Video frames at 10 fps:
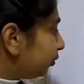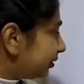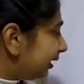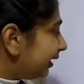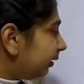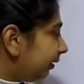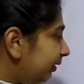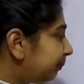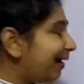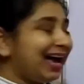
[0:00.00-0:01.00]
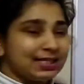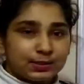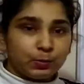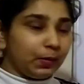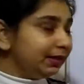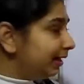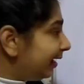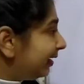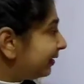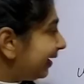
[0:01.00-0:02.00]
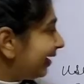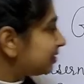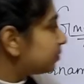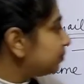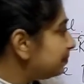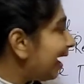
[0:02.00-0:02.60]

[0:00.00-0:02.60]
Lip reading: username and password gets